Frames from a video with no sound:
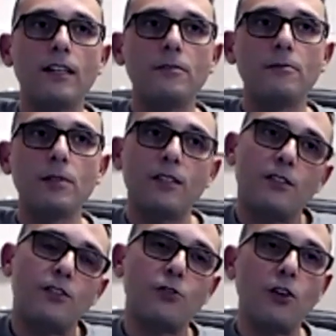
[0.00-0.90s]
uh,
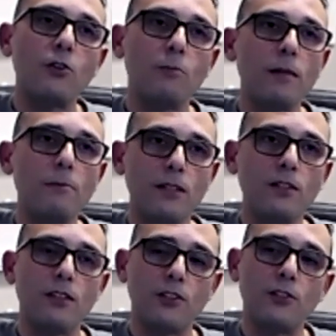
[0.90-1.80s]
because struggle made me
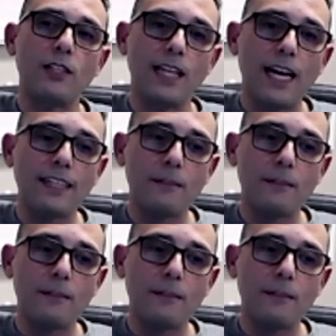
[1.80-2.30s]
learn a lot